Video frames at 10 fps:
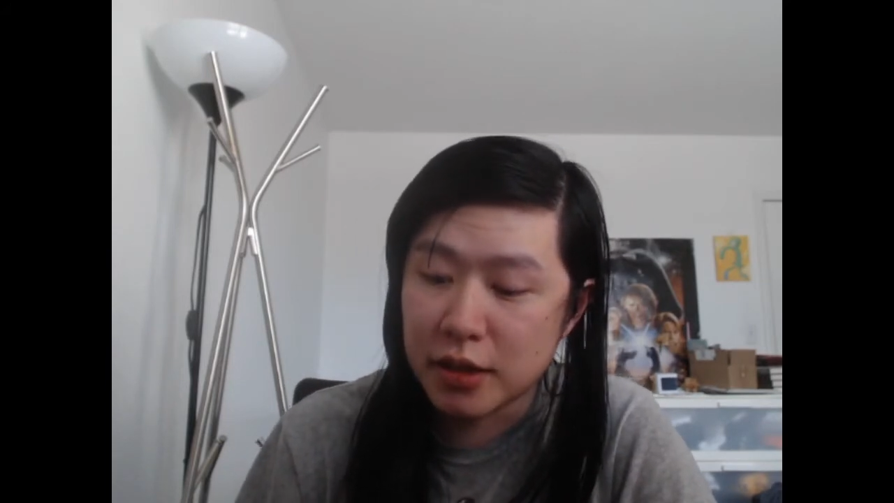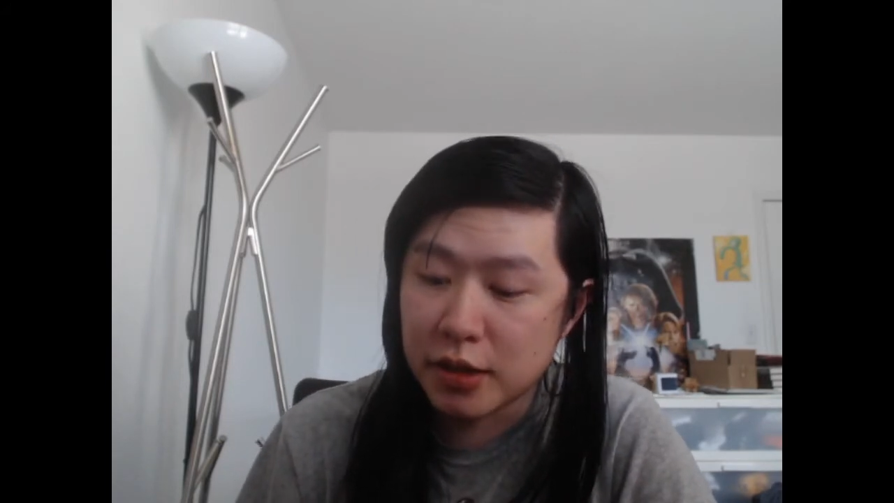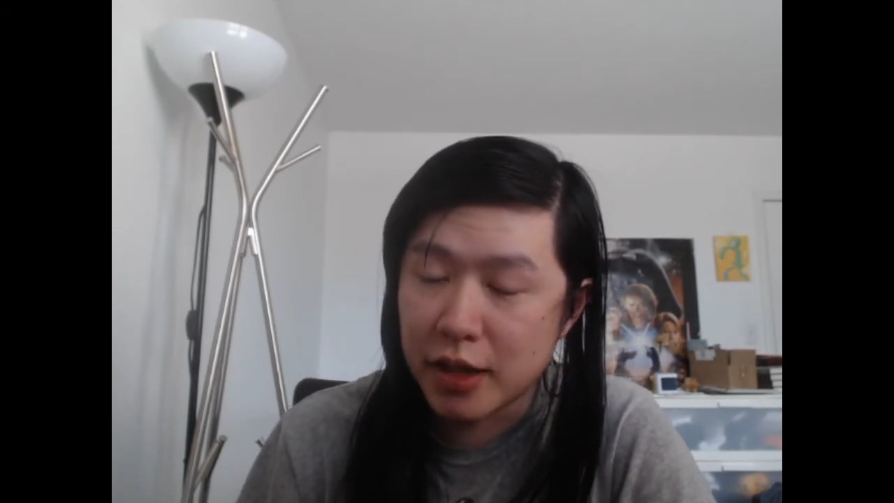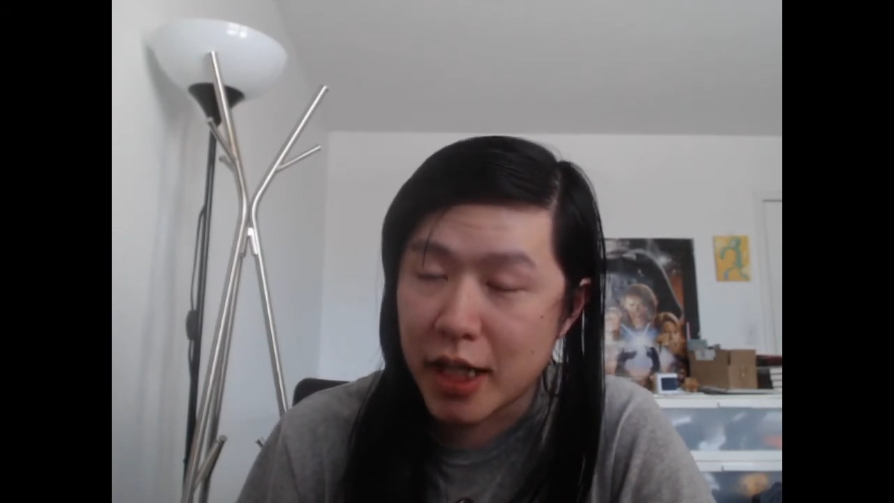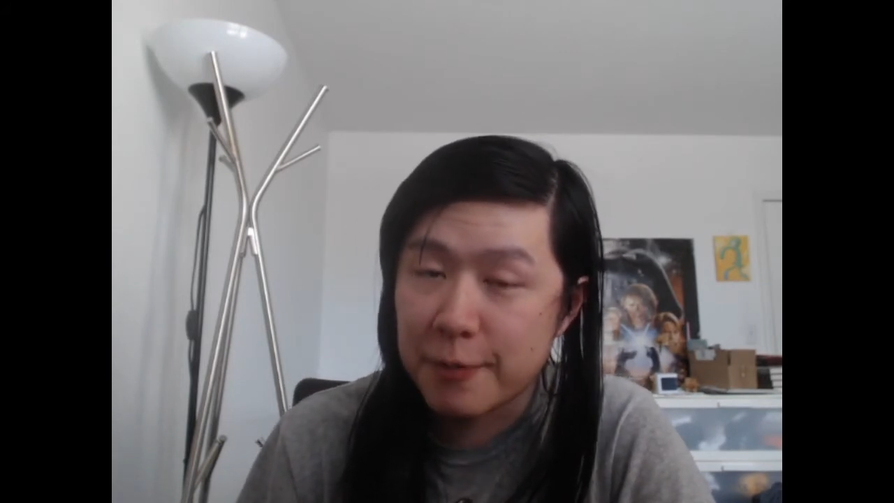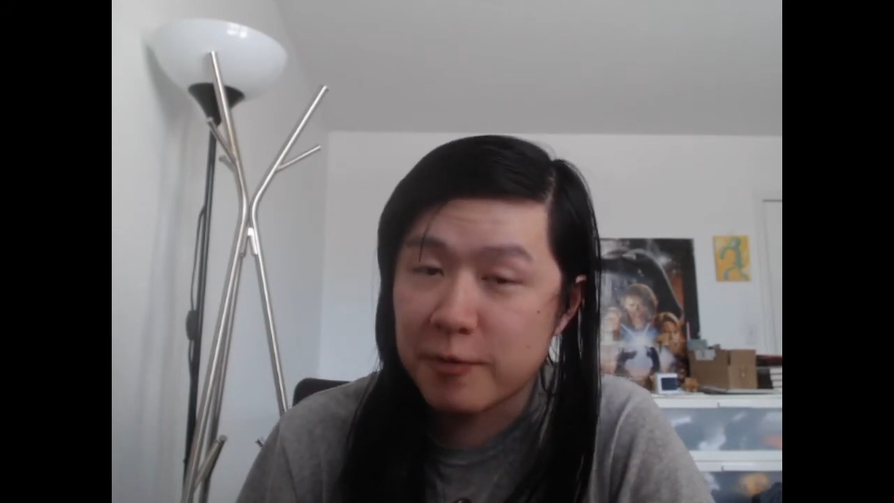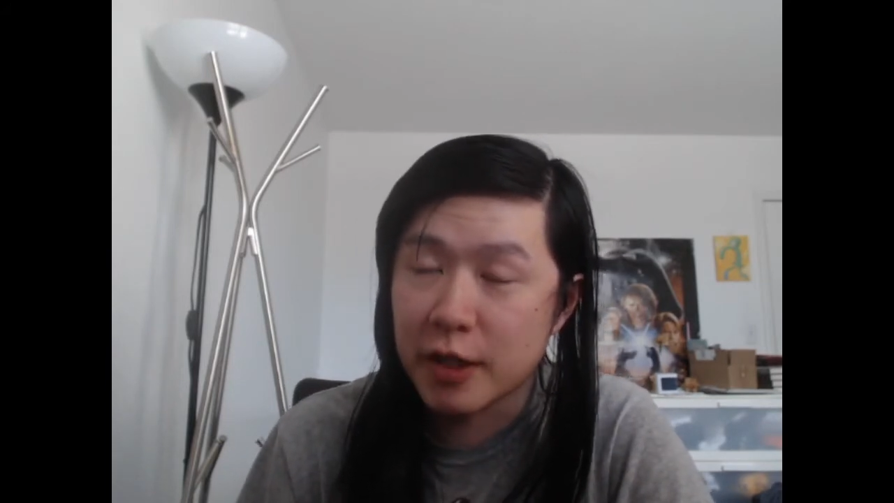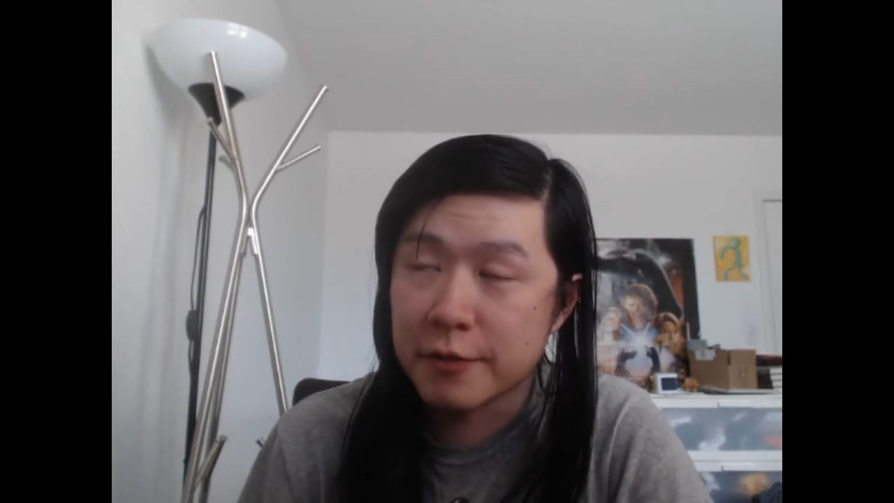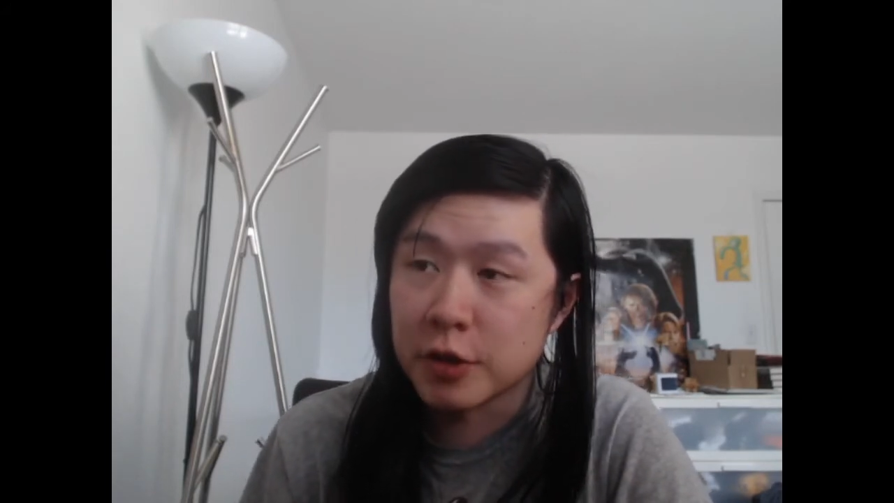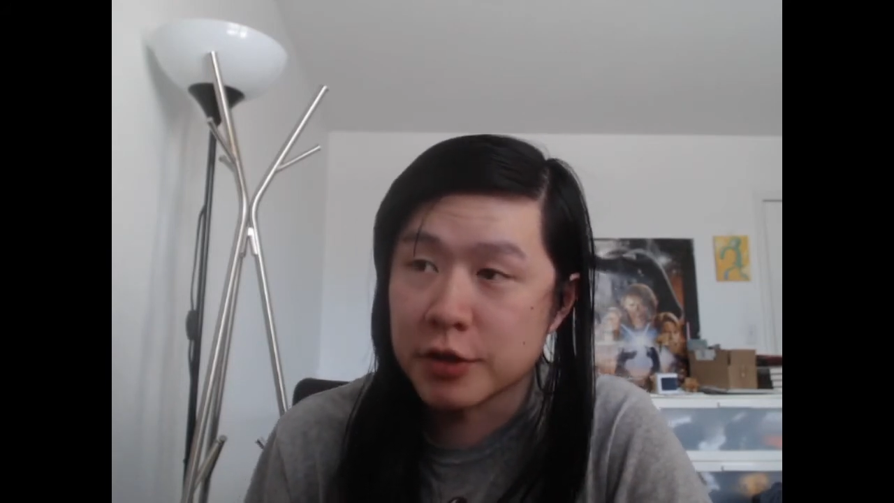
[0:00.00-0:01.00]
lamb
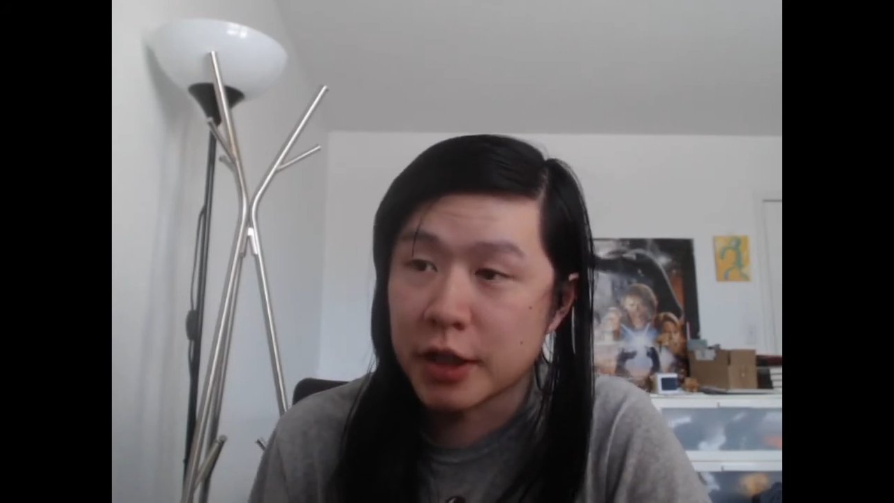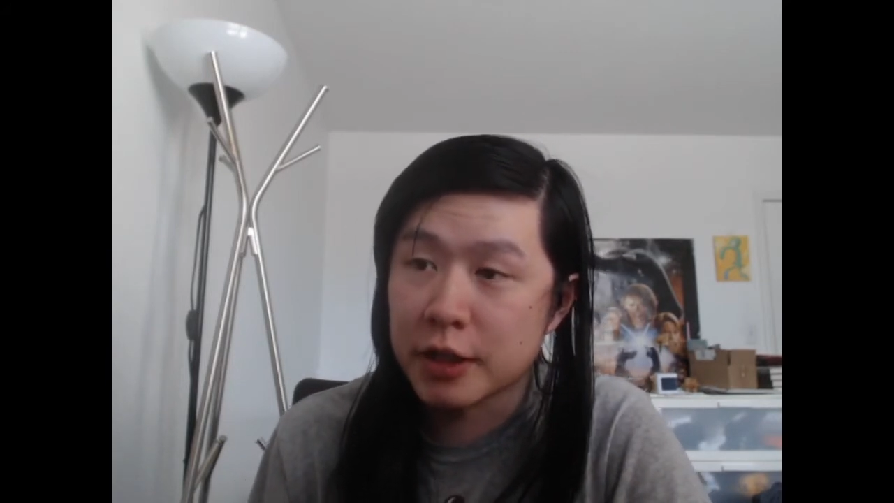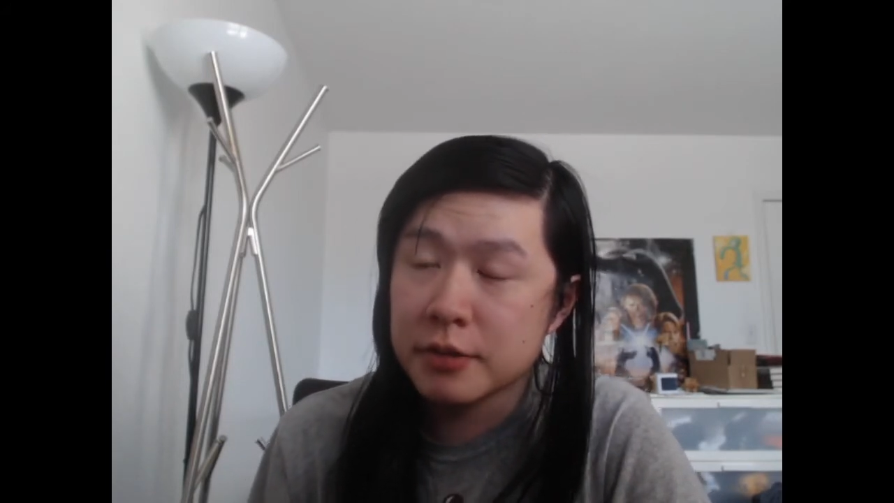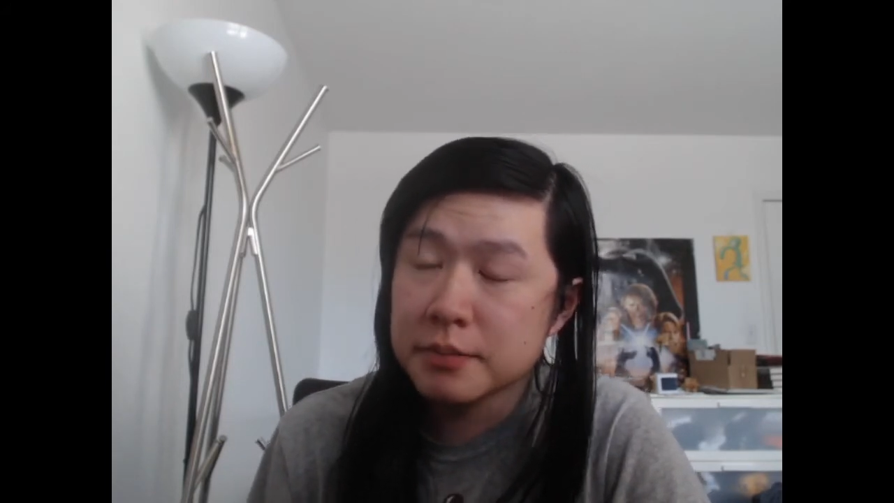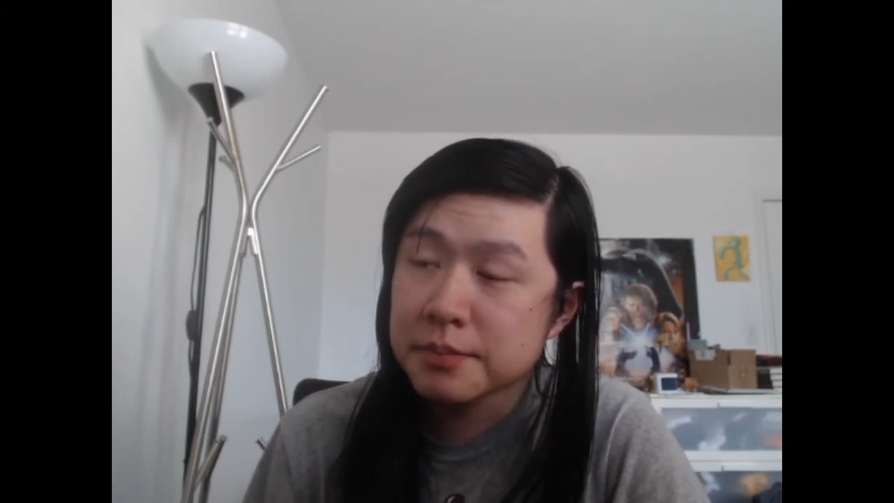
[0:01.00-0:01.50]
flavor in there.